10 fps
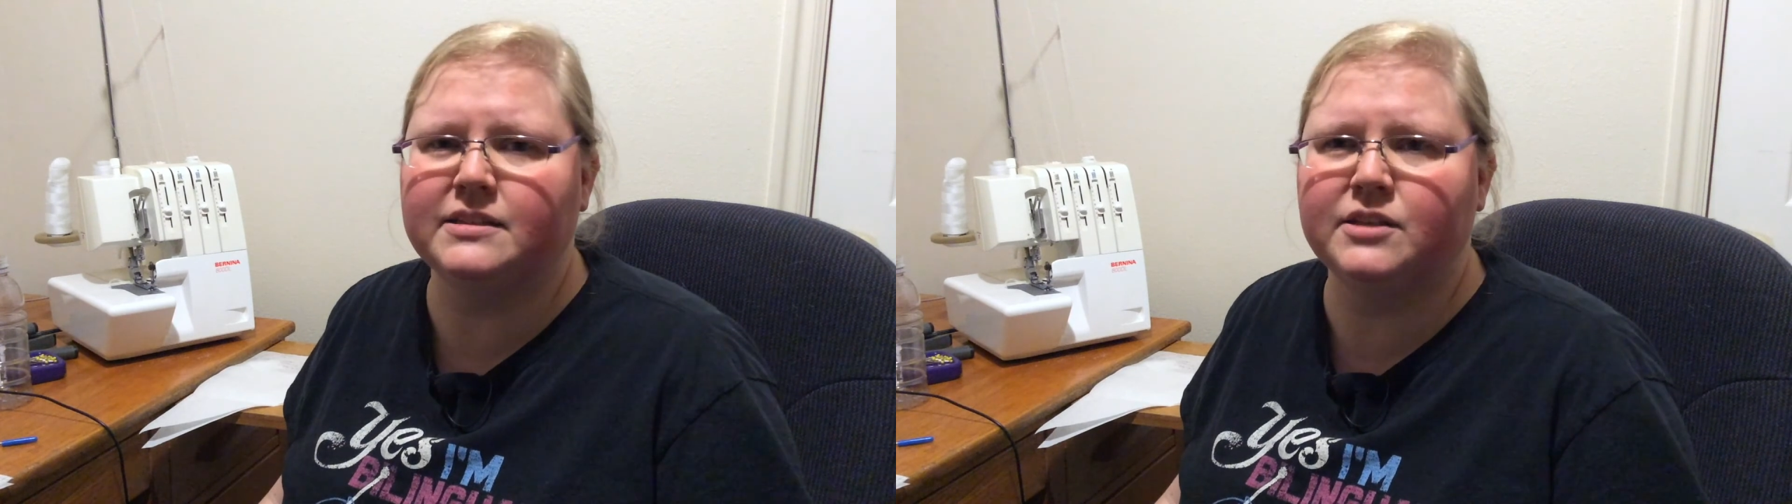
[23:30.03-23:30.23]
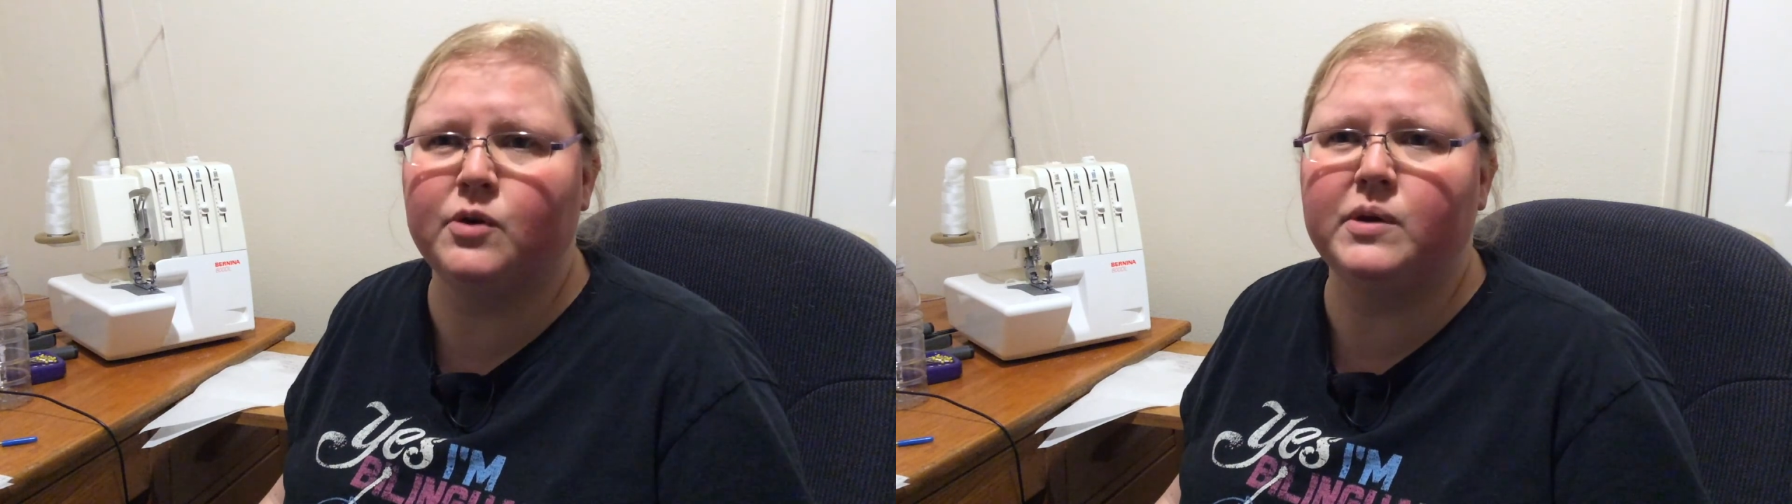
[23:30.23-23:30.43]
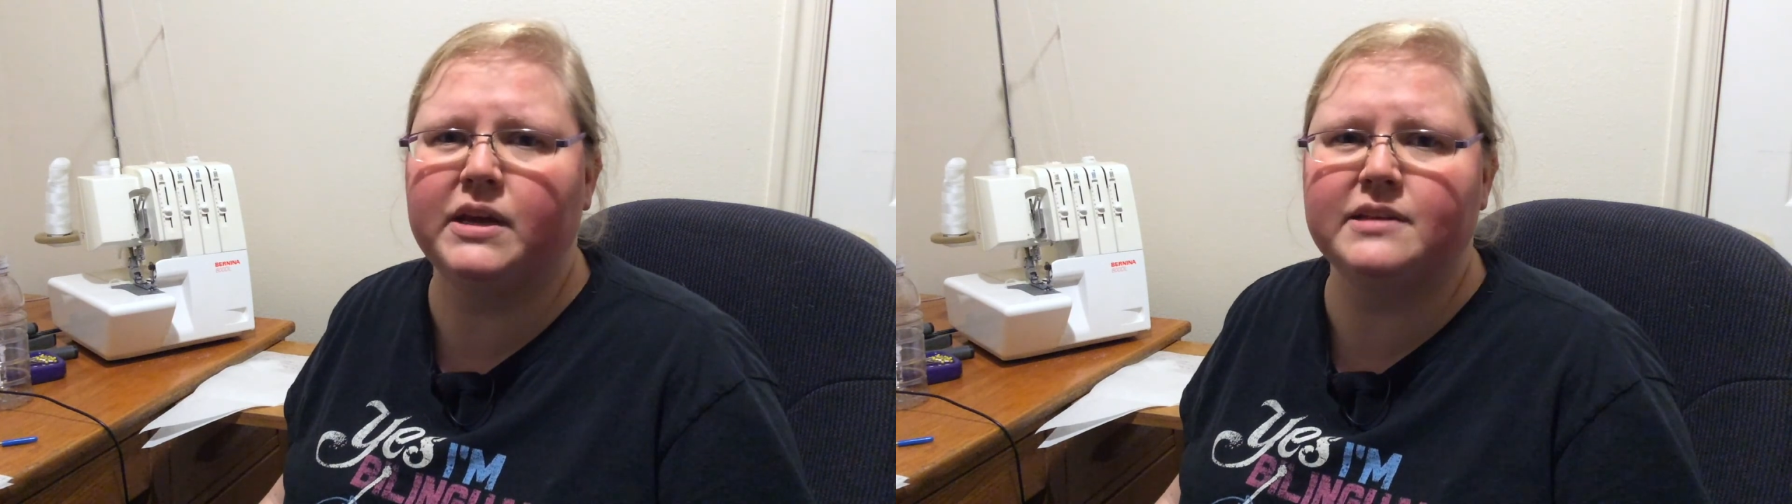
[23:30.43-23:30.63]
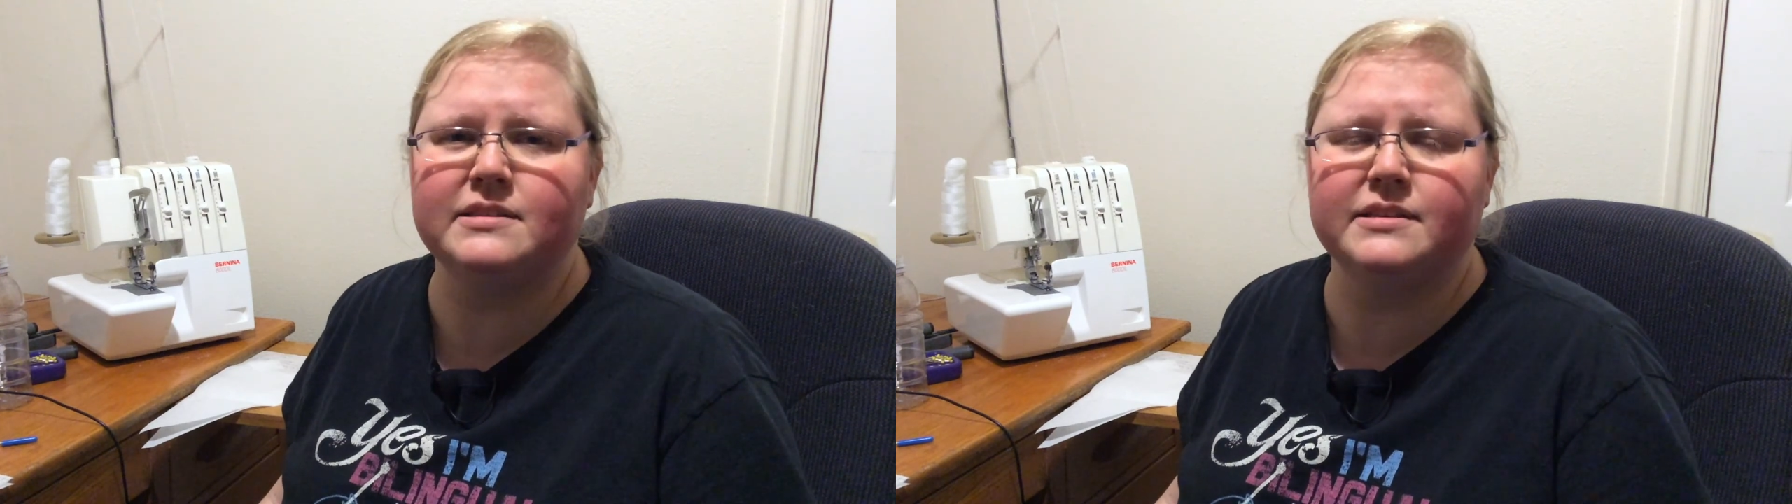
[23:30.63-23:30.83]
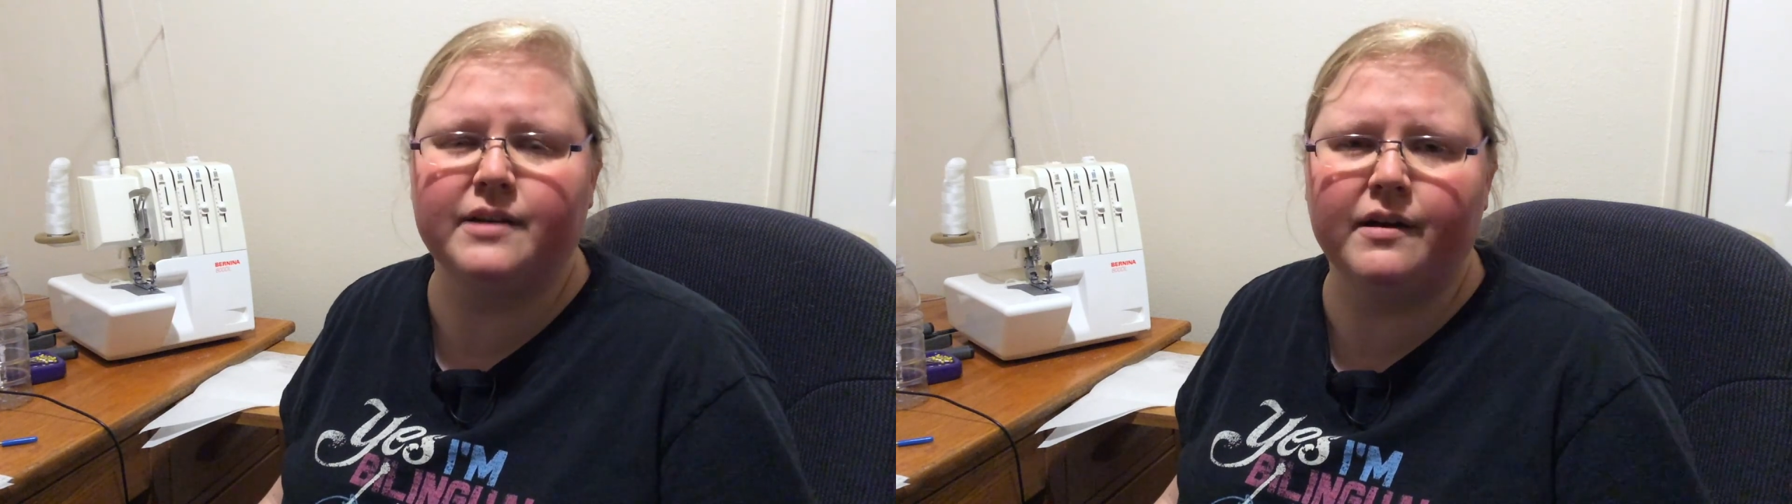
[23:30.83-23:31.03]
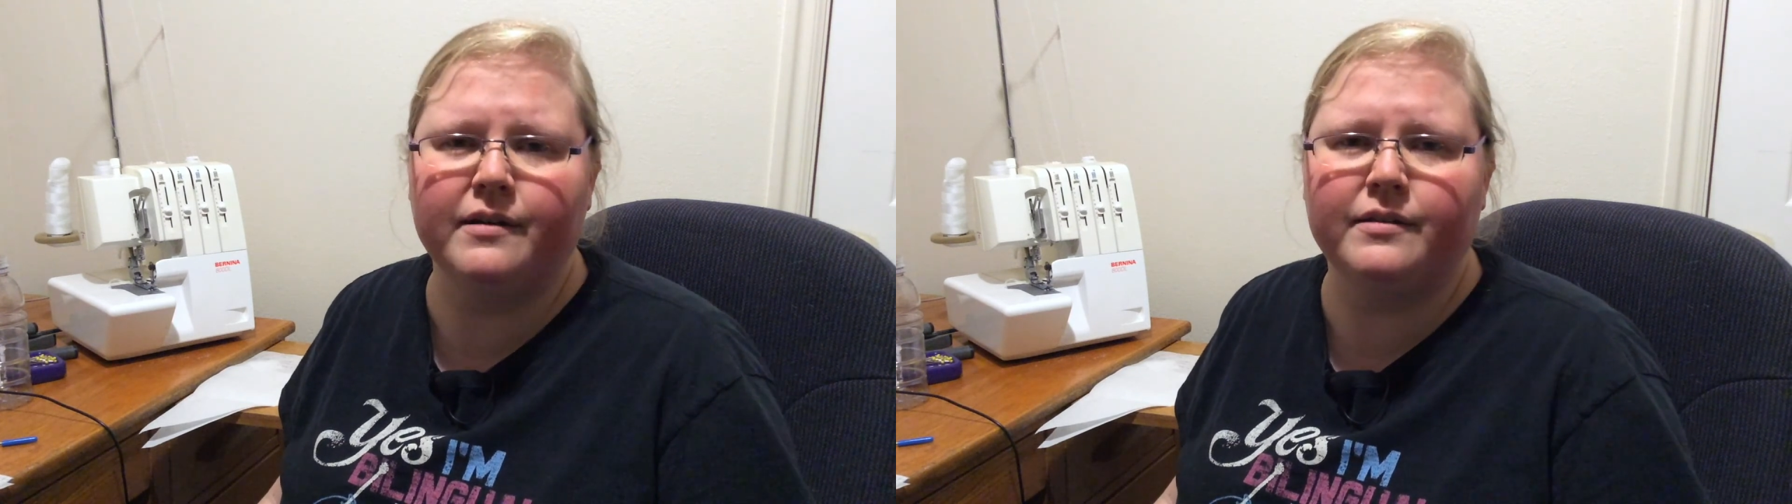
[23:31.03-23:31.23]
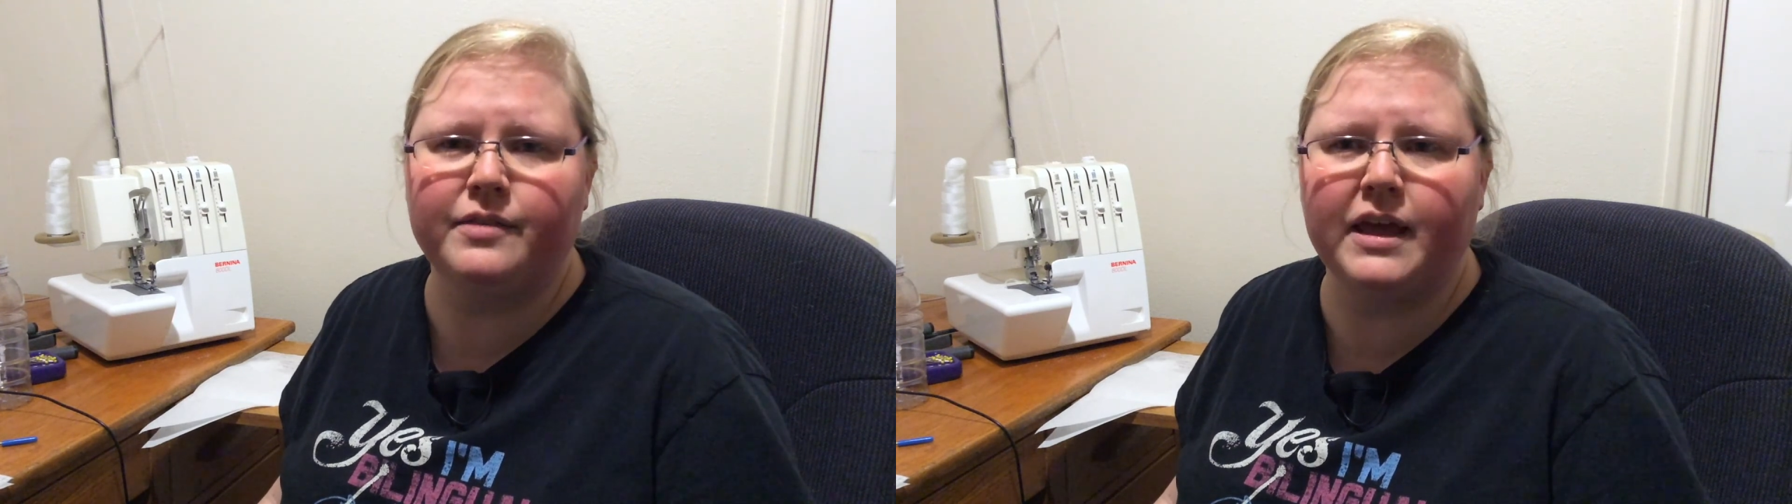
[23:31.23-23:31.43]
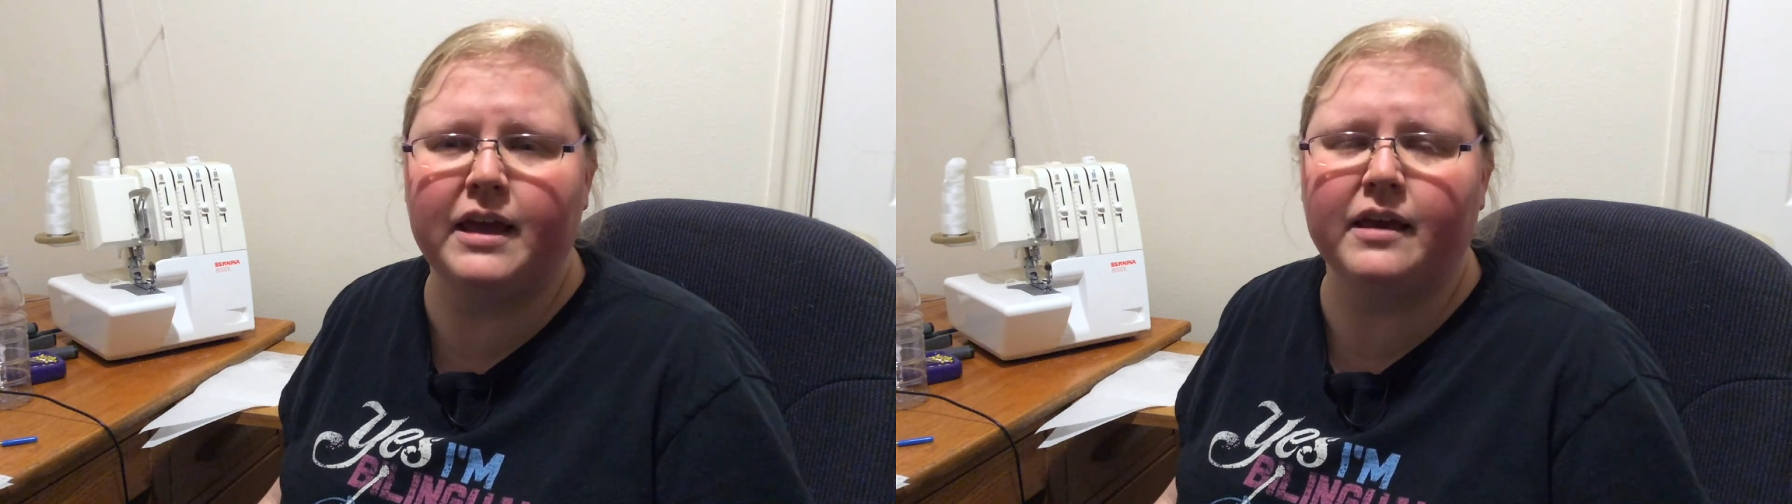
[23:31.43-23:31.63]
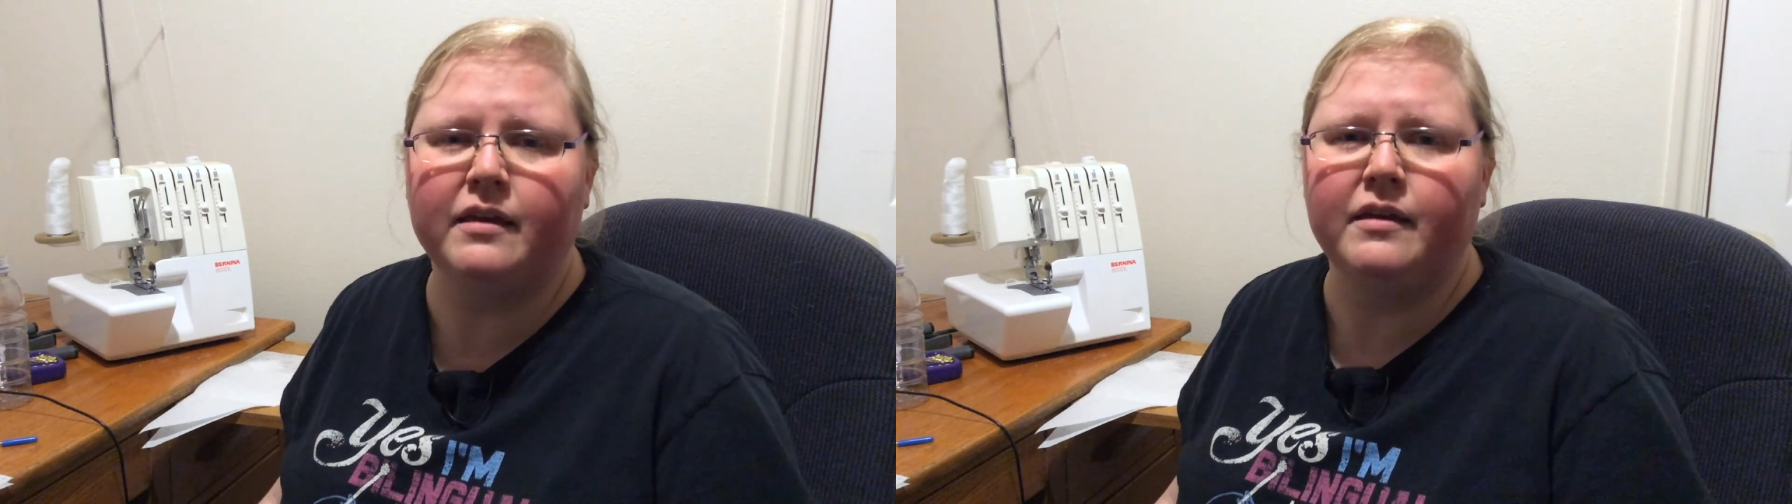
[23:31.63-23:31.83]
sewing is this hard thing